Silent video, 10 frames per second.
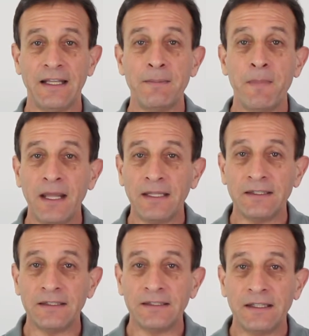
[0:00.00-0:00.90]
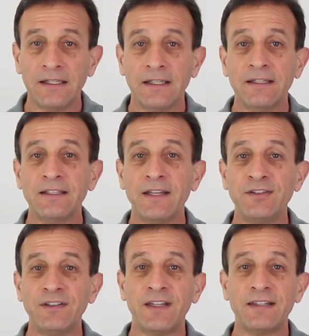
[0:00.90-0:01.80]
a man that
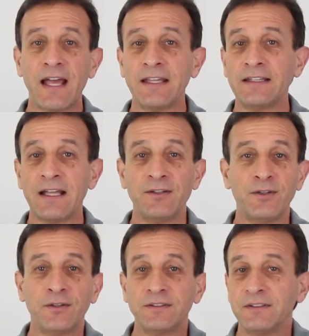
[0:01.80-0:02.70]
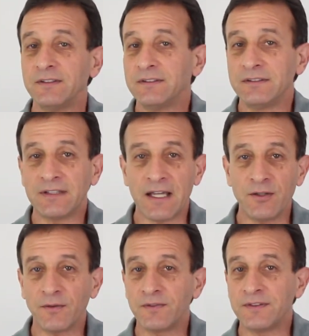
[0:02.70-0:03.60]
she says, I cannot,
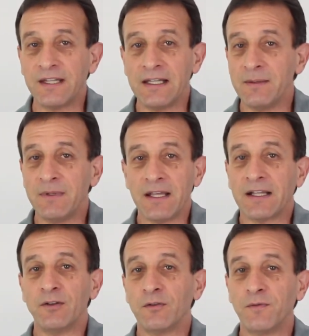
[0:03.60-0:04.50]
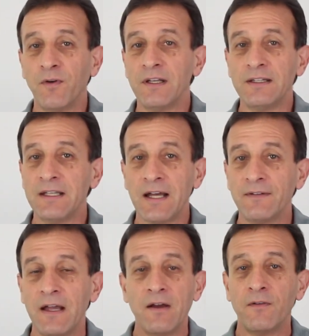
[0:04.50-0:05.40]
kind of telling me, I cannot fall in
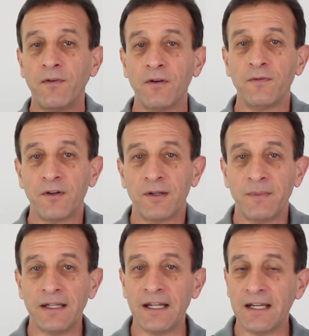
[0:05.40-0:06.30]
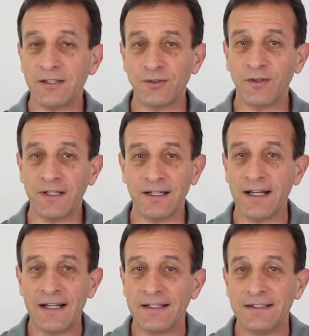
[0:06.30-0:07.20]
love, fall for a man. And I told her,
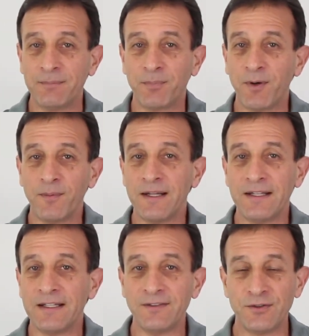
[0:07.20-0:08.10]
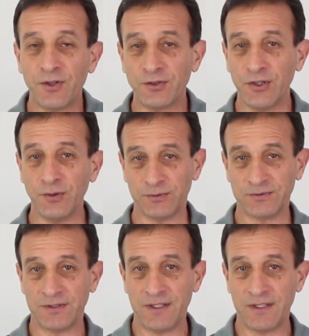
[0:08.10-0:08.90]
the problem is not you.